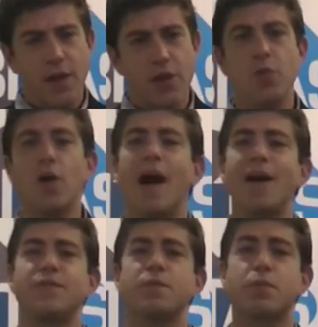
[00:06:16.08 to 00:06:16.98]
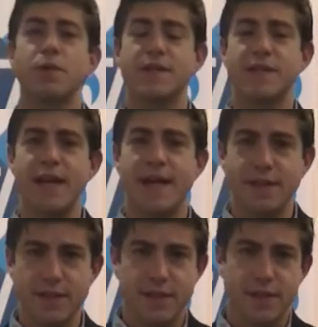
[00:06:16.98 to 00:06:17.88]
you will have to
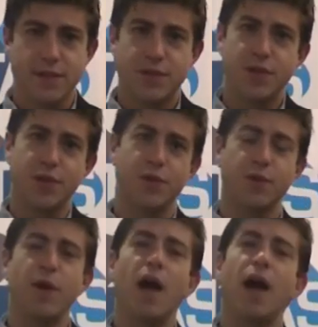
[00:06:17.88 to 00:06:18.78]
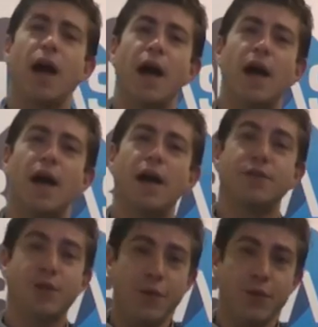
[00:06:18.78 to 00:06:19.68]
present to
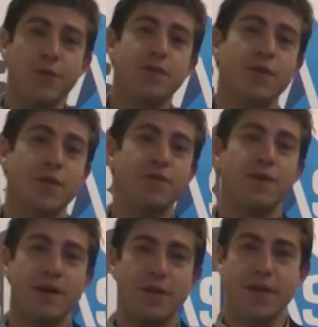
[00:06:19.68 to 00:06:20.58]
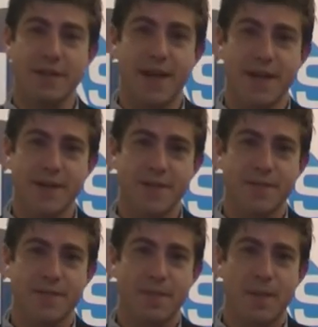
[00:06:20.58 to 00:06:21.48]
2 certified architects.
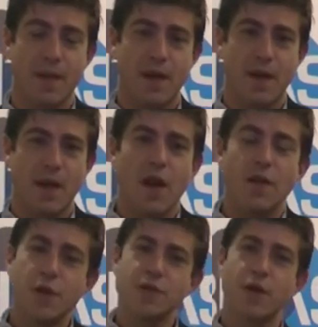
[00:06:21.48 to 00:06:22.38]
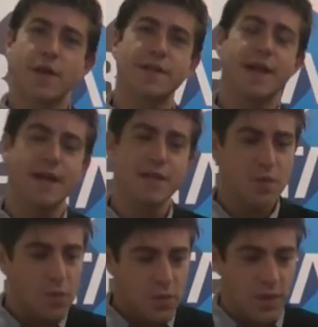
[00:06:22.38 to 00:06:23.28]
Those
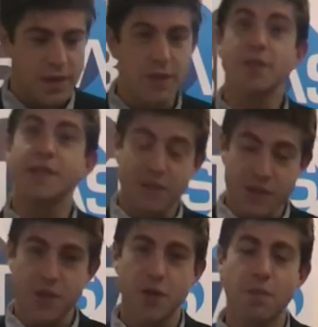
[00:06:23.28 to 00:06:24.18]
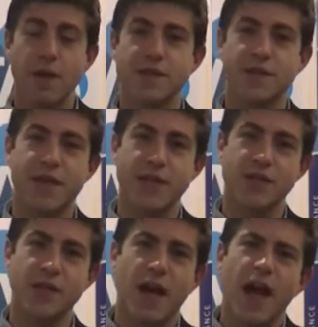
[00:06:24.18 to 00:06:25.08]
architects will listen to your
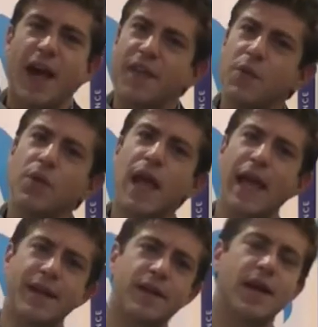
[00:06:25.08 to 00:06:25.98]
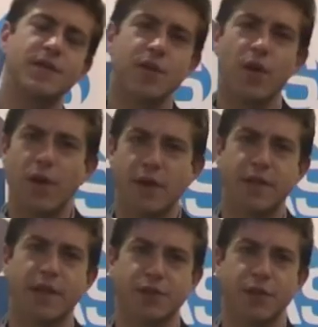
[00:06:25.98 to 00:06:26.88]
presentation and they will analyze your
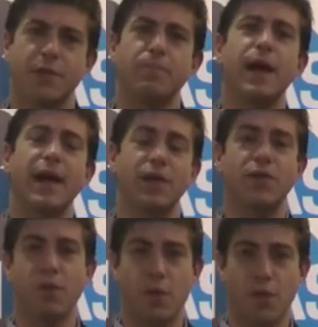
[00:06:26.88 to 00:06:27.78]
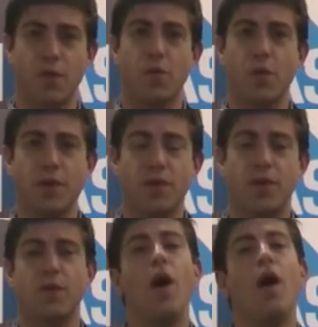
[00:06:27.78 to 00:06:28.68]
architecture back and forth with
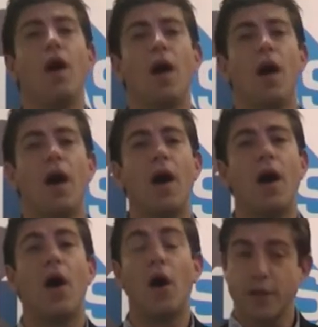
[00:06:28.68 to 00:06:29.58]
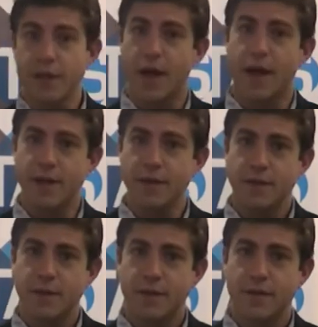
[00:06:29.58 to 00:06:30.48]
you online
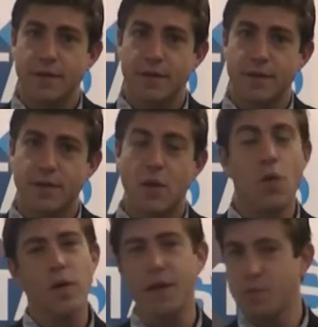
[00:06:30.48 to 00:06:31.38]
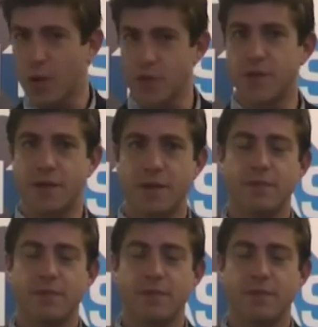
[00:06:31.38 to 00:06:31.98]
or in person.